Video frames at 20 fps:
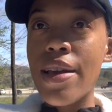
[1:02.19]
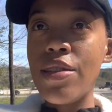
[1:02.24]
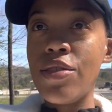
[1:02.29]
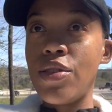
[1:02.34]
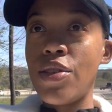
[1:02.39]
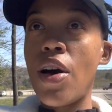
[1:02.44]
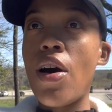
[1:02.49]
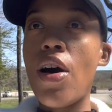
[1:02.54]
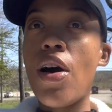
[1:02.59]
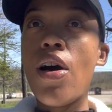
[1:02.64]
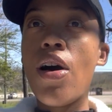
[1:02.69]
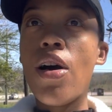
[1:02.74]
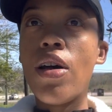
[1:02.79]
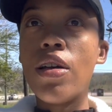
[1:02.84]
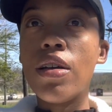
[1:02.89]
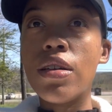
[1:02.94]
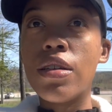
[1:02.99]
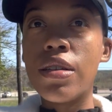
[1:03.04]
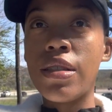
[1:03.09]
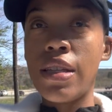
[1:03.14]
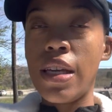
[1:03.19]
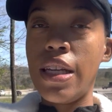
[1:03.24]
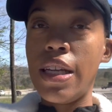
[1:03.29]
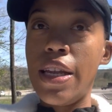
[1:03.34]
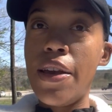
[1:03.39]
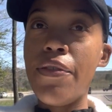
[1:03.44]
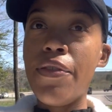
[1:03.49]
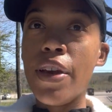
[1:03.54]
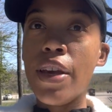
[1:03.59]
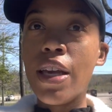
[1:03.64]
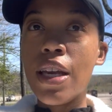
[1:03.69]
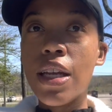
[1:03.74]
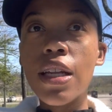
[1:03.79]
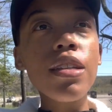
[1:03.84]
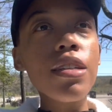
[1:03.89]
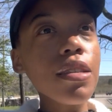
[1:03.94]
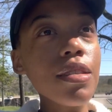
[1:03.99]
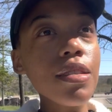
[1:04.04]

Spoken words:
saw a significant